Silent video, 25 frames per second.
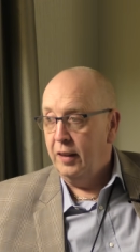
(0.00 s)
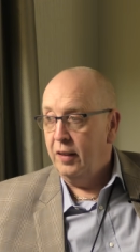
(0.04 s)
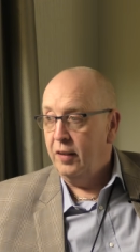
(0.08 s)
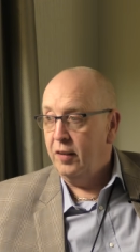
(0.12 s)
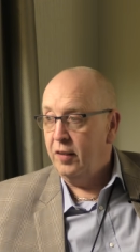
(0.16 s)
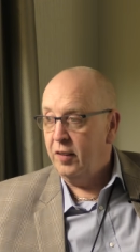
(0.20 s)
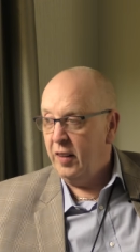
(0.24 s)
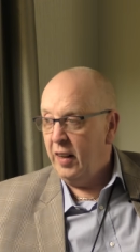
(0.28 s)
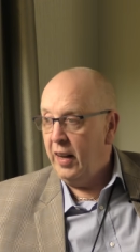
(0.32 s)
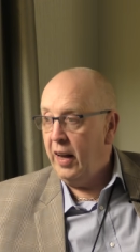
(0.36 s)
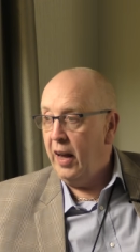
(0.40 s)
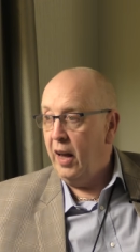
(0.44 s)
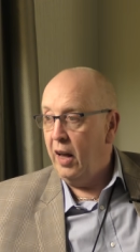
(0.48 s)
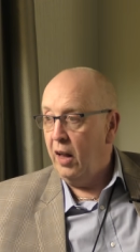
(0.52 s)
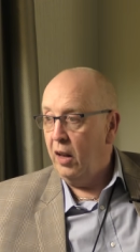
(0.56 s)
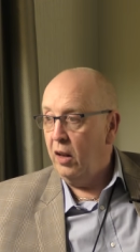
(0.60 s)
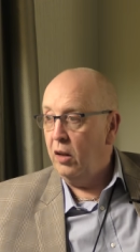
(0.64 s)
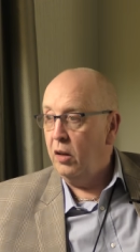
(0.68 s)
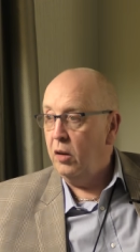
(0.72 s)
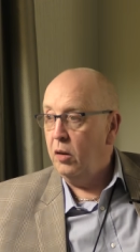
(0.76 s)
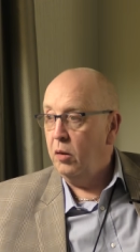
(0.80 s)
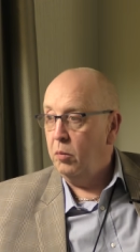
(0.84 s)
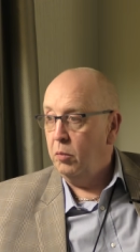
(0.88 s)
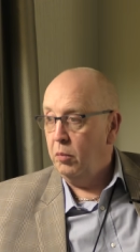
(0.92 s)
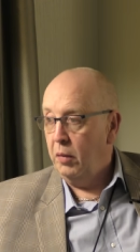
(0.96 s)

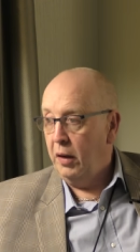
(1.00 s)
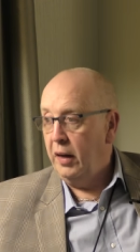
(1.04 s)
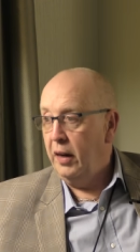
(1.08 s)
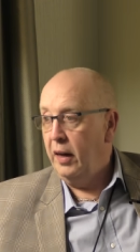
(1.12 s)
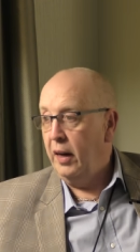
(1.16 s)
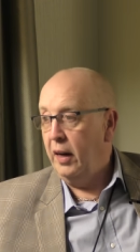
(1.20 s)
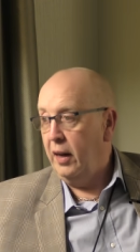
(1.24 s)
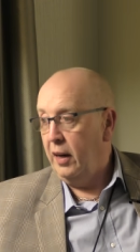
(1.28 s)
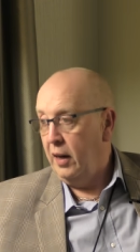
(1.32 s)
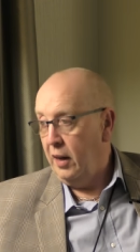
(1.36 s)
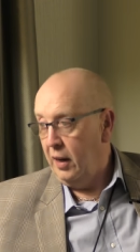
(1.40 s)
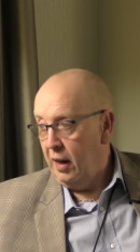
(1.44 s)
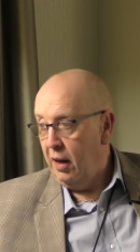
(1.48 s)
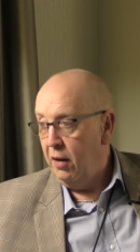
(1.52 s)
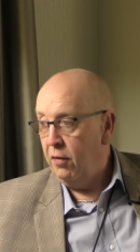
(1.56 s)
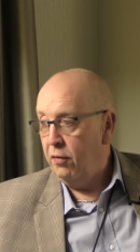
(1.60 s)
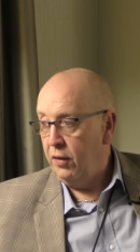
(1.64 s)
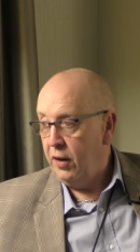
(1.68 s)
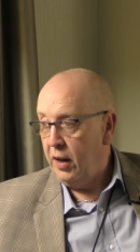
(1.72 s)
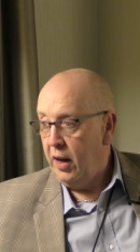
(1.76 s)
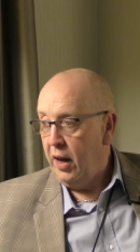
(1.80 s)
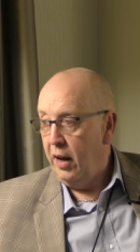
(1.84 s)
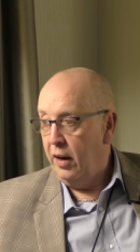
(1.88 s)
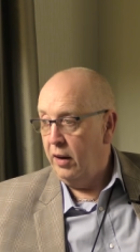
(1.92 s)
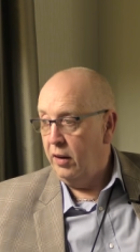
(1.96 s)
CL meaning
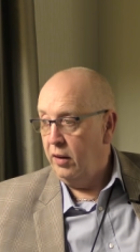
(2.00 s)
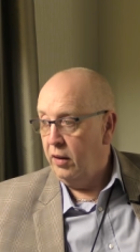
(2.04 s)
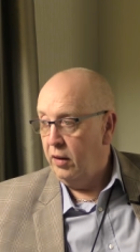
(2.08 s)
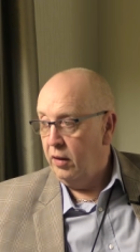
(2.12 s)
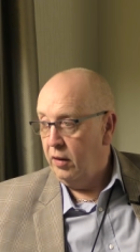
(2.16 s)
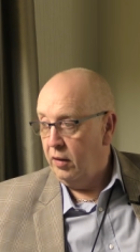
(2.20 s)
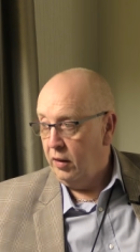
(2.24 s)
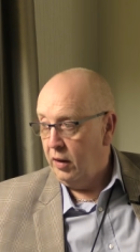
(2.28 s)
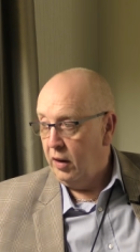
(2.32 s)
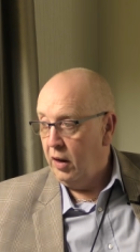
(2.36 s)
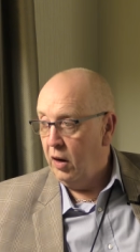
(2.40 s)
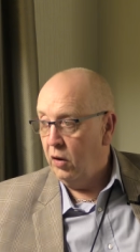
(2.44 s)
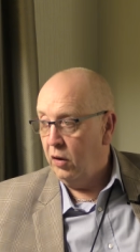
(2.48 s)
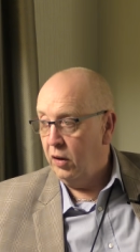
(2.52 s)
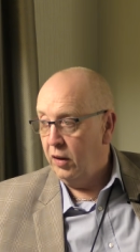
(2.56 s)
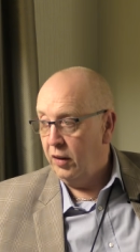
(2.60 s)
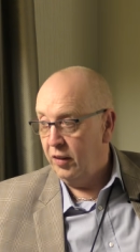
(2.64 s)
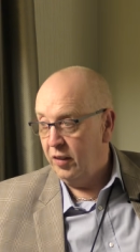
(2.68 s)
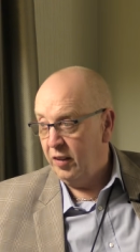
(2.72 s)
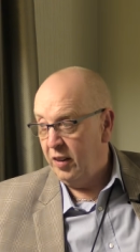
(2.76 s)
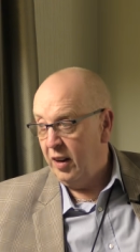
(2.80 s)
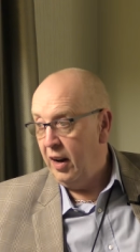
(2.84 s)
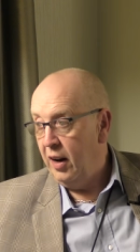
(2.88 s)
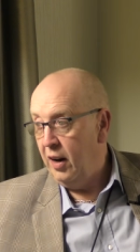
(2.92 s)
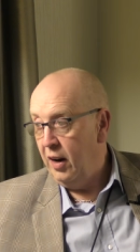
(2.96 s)
left hand, mm-hmm. you know,
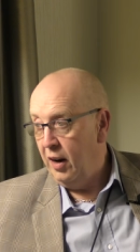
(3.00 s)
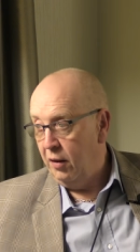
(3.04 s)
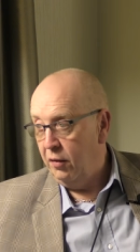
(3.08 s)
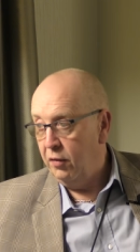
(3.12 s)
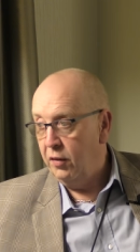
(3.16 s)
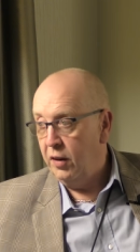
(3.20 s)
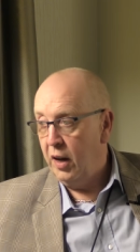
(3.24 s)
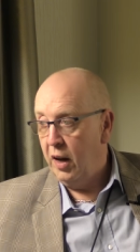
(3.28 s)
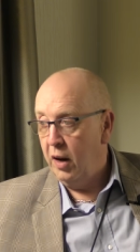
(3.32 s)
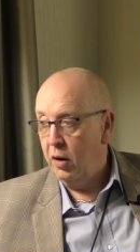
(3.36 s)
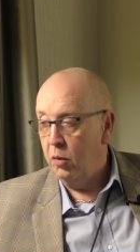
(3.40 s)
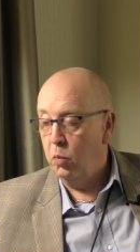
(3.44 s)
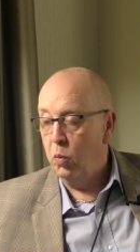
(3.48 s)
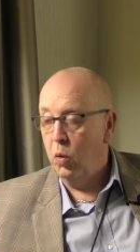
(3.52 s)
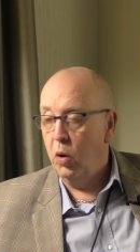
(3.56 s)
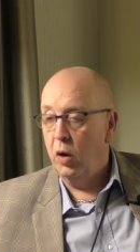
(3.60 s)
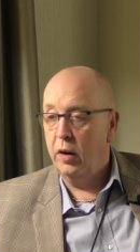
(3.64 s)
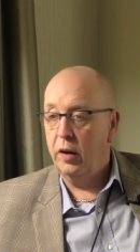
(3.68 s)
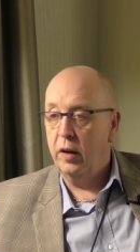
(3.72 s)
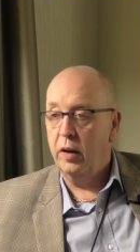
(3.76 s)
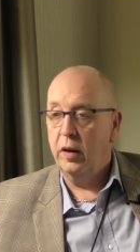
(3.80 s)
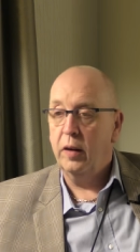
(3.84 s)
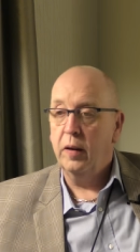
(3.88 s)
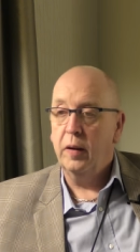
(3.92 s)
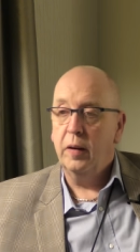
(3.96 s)
cassette left hand
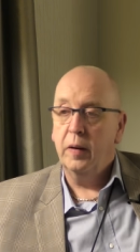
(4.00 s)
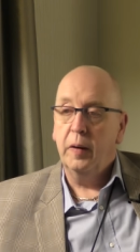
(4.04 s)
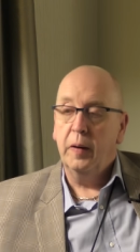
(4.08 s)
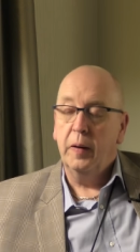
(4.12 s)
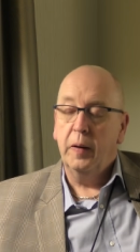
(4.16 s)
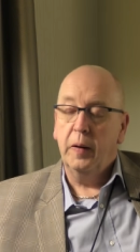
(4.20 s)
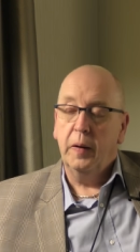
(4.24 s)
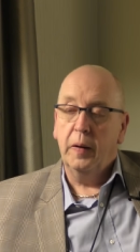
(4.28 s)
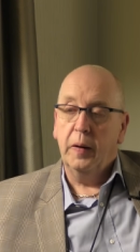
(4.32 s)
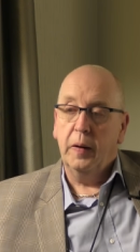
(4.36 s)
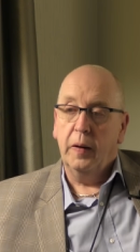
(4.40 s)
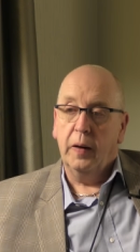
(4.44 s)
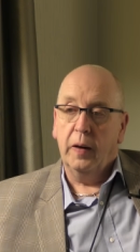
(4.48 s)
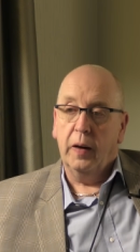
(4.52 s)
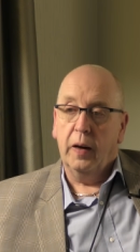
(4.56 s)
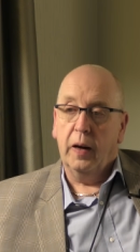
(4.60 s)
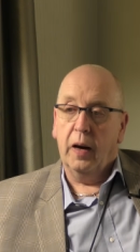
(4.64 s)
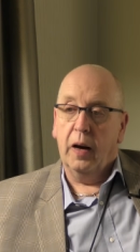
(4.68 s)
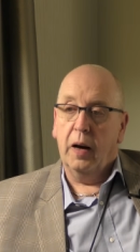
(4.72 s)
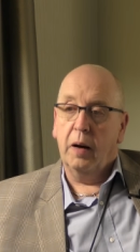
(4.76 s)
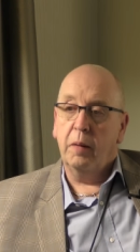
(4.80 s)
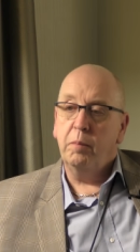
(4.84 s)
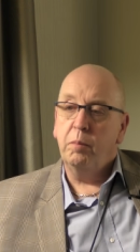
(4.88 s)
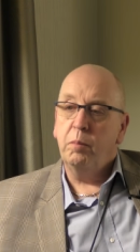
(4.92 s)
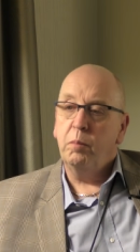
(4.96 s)
winder.
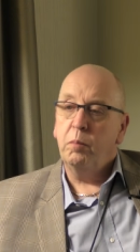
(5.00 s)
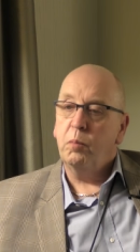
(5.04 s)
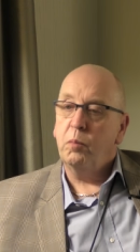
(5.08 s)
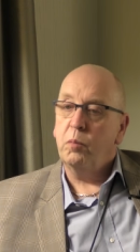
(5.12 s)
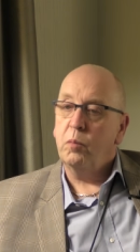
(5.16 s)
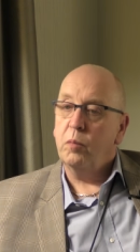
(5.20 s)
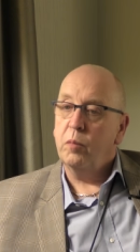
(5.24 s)
Um,